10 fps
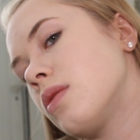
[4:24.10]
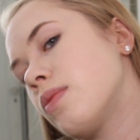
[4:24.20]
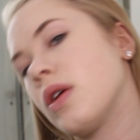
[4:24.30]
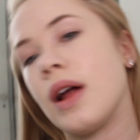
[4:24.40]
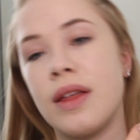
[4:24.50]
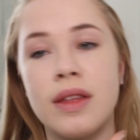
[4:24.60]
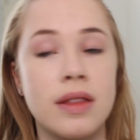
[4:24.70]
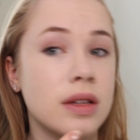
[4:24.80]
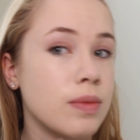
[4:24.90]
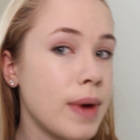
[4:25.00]
but I think
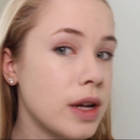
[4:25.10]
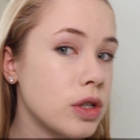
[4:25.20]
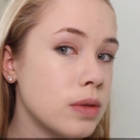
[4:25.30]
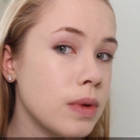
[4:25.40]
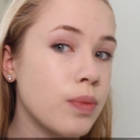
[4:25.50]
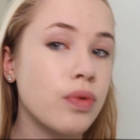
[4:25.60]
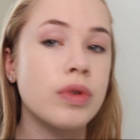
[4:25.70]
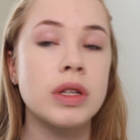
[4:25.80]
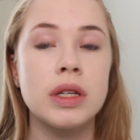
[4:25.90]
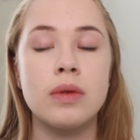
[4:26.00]
this matches me
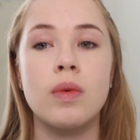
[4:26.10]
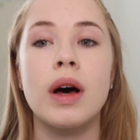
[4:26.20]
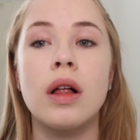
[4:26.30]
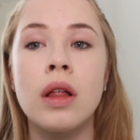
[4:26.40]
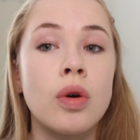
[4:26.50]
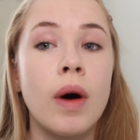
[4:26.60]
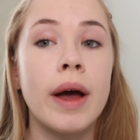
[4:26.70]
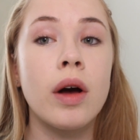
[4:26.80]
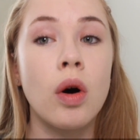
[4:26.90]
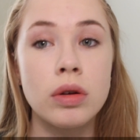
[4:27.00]
pretty well. So
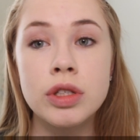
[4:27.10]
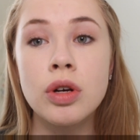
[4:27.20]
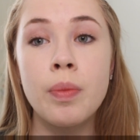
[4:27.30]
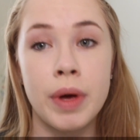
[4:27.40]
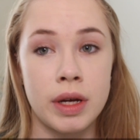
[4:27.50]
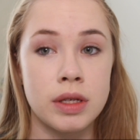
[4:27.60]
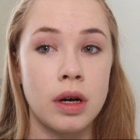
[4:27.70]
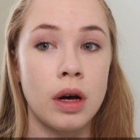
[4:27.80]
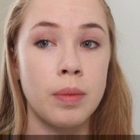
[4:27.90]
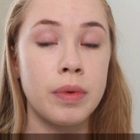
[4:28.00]
I also picked
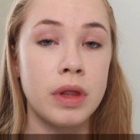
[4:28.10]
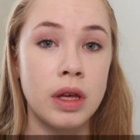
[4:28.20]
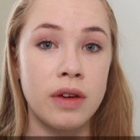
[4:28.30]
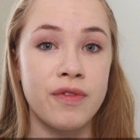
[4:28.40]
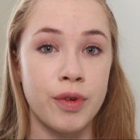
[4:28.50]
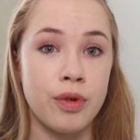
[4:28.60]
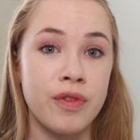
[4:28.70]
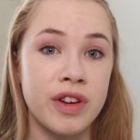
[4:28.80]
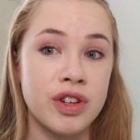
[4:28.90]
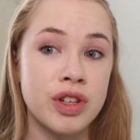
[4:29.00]
up the Photo
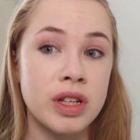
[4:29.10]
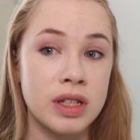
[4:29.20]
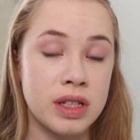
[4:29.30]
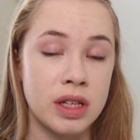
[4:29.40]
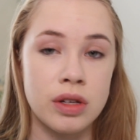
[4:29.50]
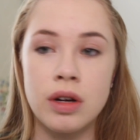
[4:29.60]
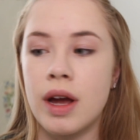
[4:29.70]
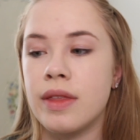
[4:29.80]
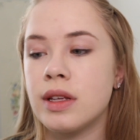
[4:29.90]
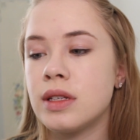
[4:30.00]
Finish Concealer,
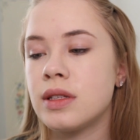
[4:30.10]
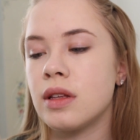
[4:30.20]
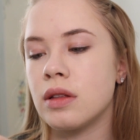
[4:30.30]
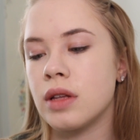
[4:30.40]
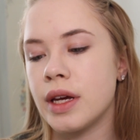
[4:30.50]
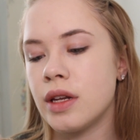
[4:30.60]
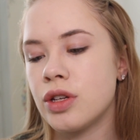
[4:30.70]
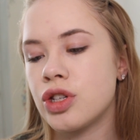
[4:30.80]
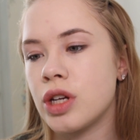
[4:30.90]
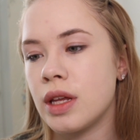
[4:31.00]
and this is the
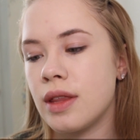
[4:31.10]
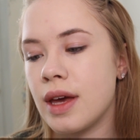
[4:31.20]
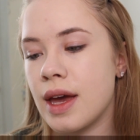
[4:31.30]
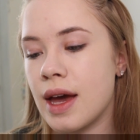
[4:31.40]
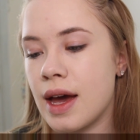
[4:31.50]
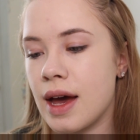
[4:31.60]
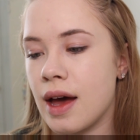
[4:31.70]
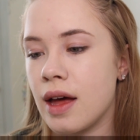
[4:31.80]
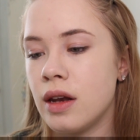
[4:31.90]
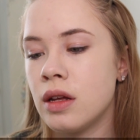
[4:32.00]
lightest shade they
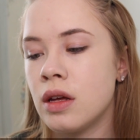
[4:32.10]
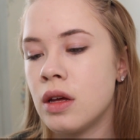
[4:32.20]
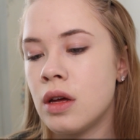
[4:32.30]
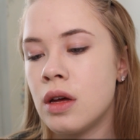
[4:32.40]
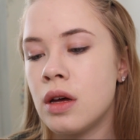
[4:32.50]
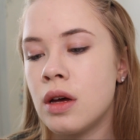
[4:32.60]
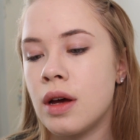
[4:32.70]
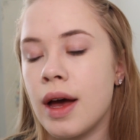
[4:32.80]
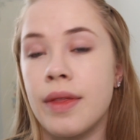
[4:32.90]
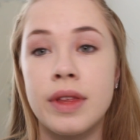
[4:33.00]
had,
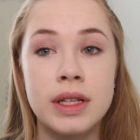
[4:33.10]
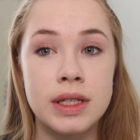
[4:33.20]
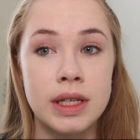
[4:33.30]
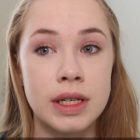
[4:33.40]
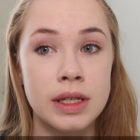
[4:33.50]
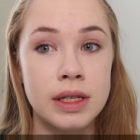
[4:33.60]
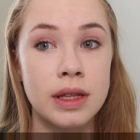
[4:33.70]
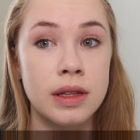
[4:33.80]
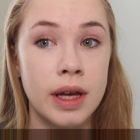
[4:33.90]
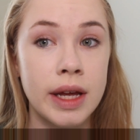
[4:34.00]
and this is
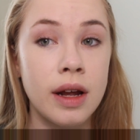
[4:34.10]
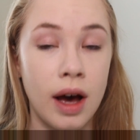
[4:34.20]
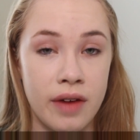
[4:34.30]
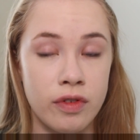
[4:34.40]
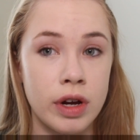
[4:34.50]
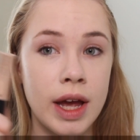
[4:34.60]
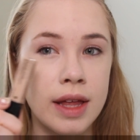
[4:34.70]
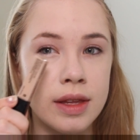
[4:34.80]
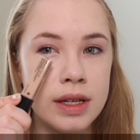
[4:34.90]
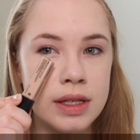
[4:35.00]
Light Ivory.
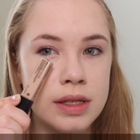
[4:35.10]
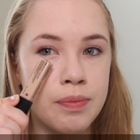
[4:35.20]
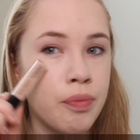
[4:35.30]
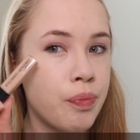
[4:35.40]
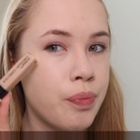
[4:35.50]
And this is